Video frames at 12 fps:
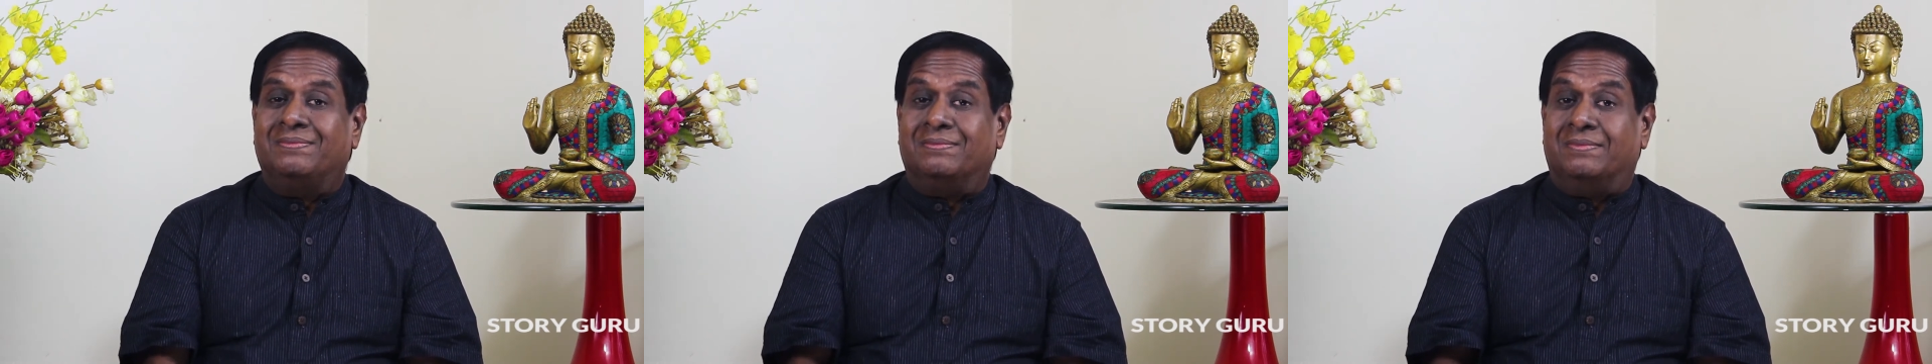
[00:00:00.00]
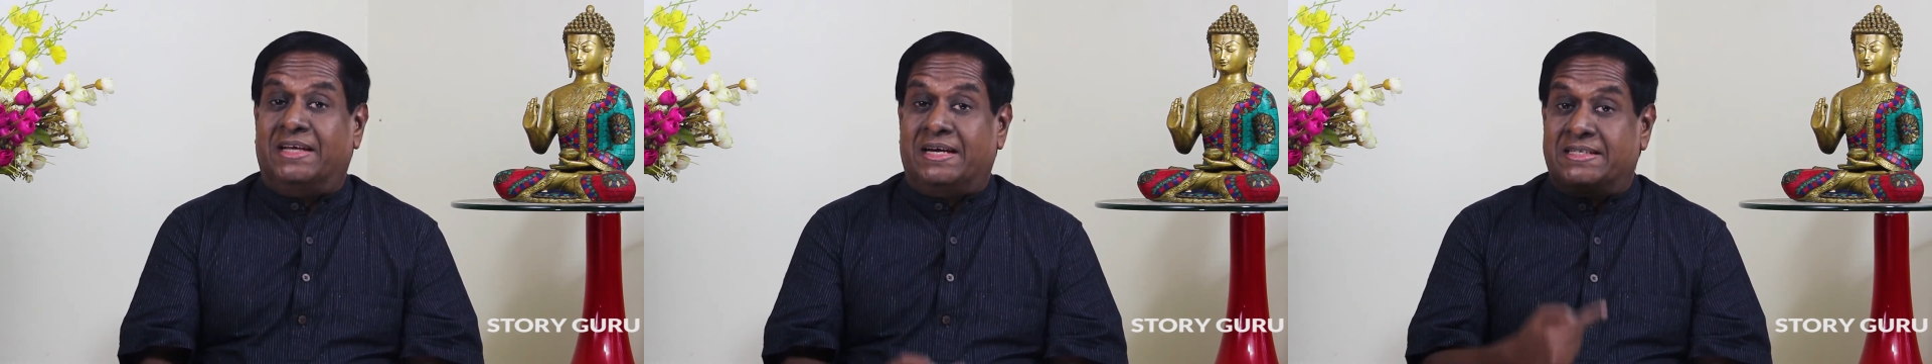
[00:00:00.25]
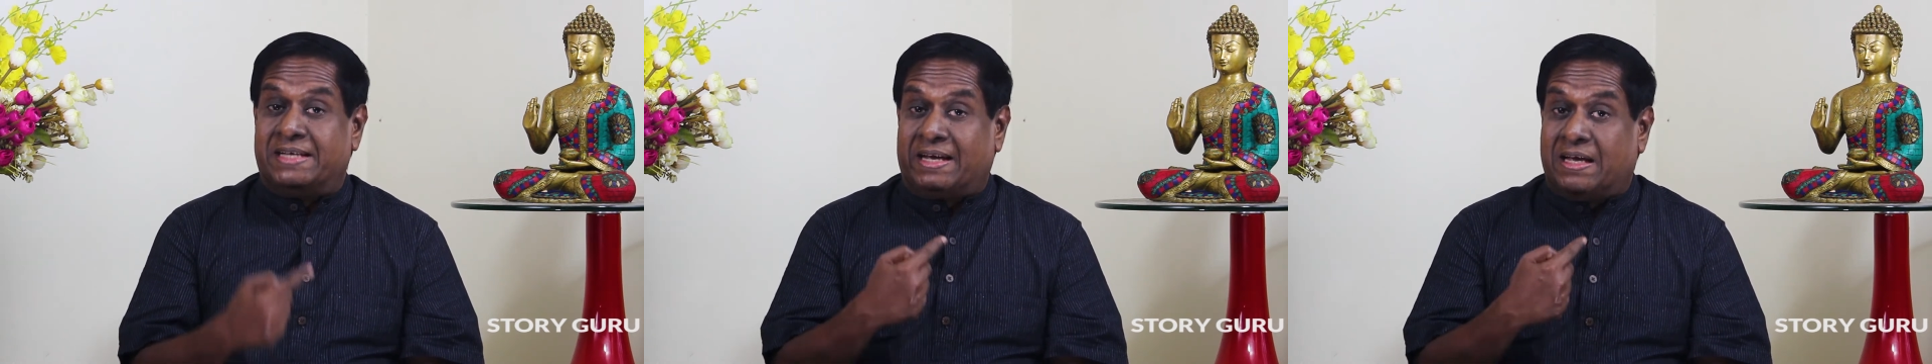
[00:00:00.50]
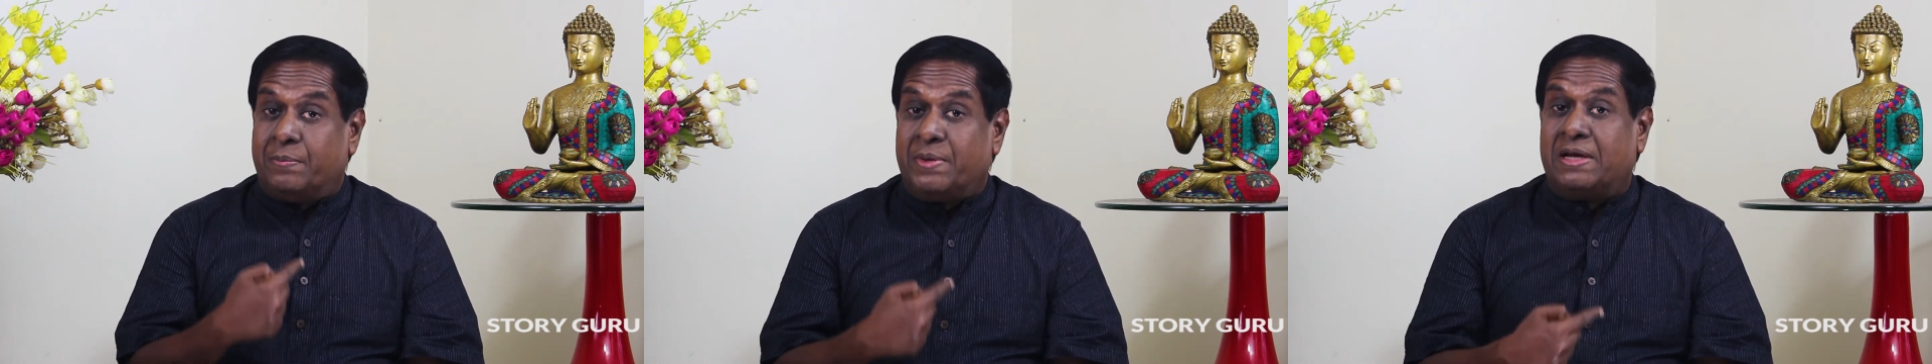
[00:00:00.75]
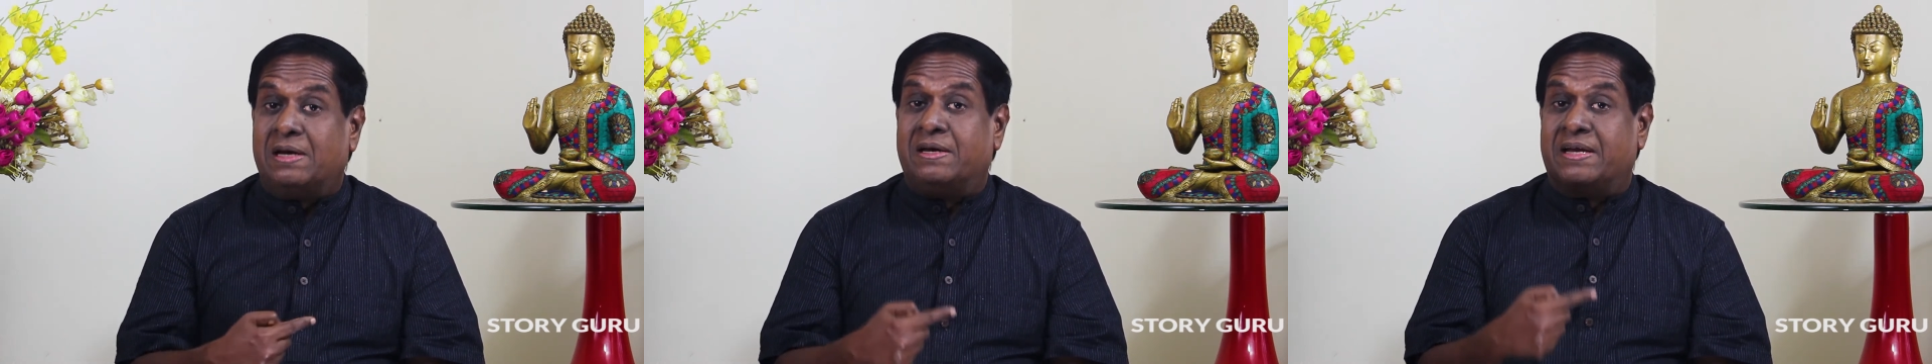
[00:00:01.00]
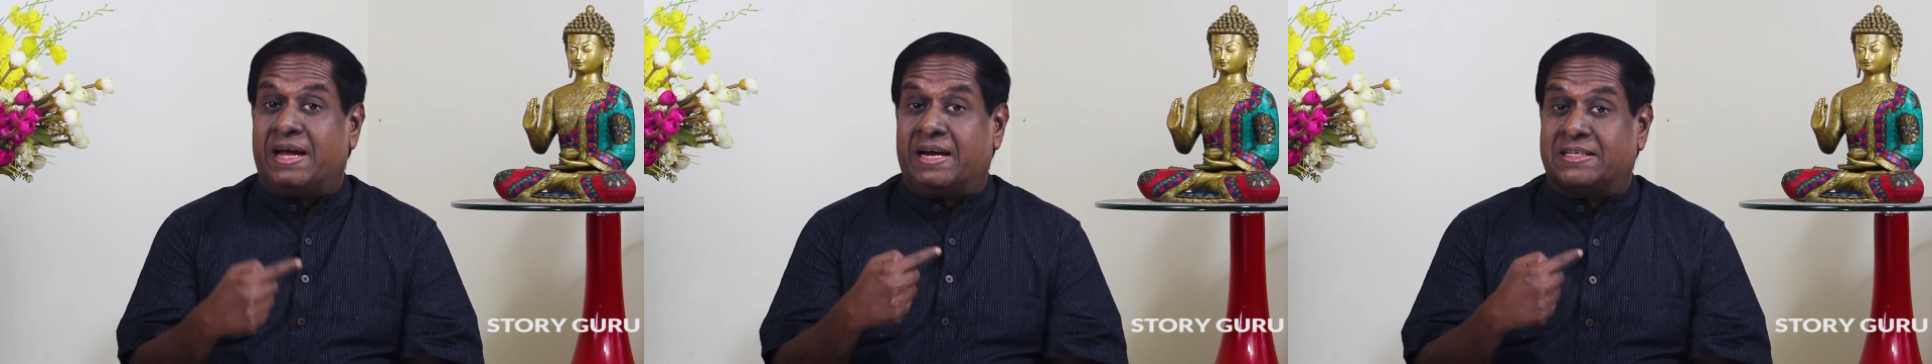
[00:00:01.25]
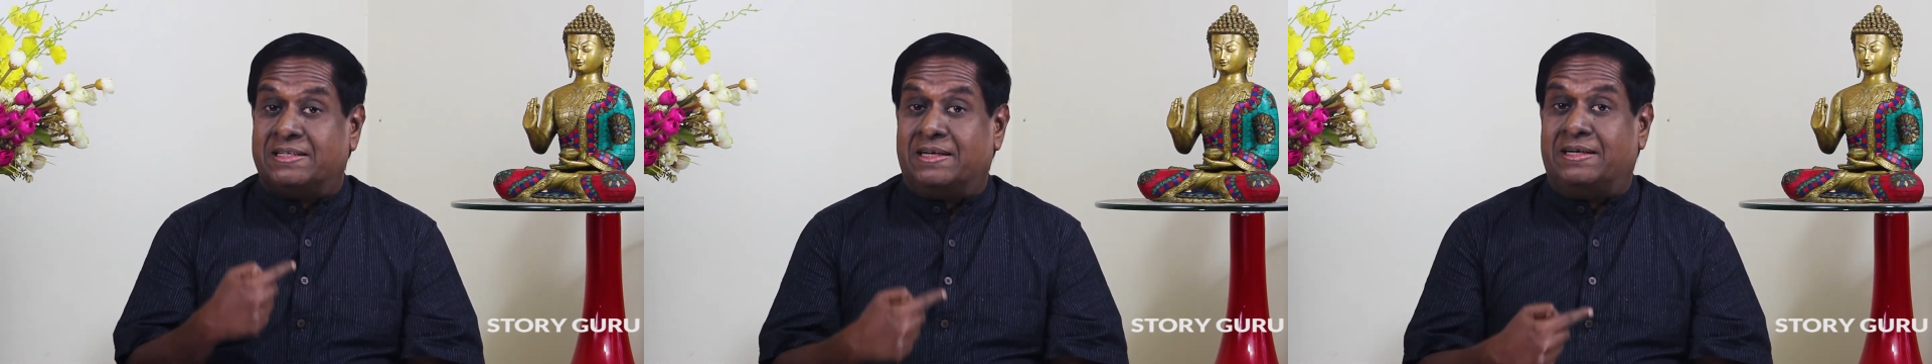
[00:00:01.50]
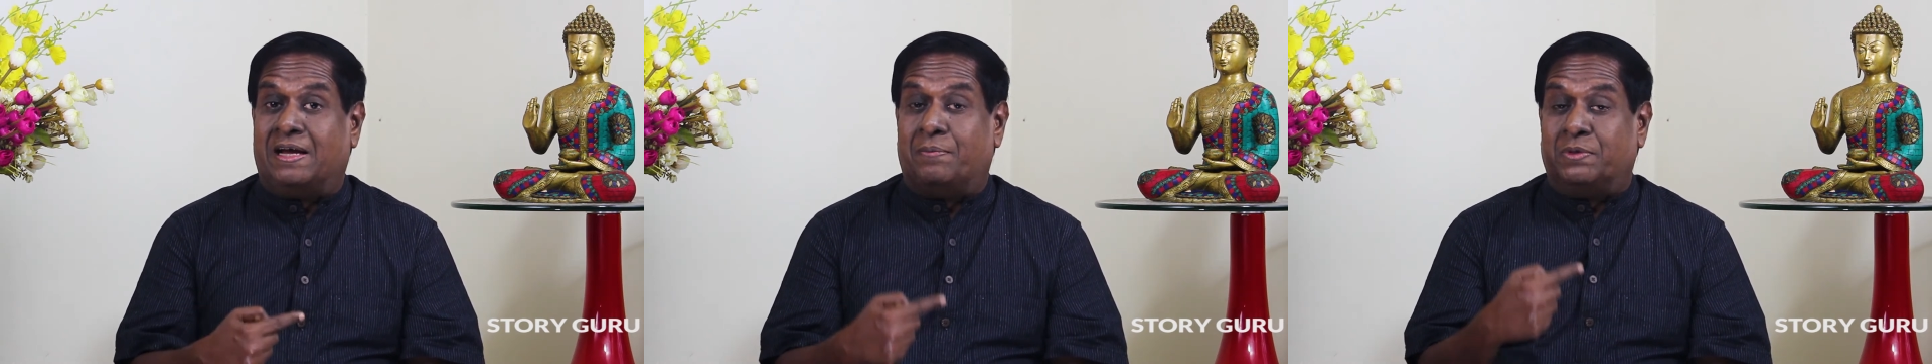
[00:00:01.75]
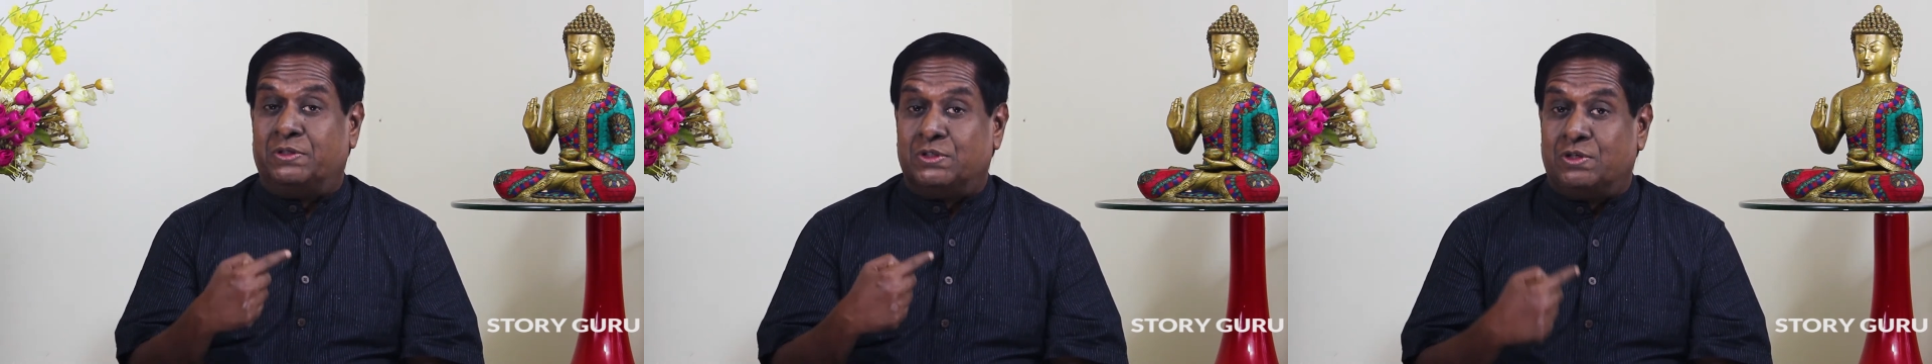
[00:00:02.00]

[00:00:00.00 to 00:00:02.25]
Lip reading: there is a chemical reaction that happens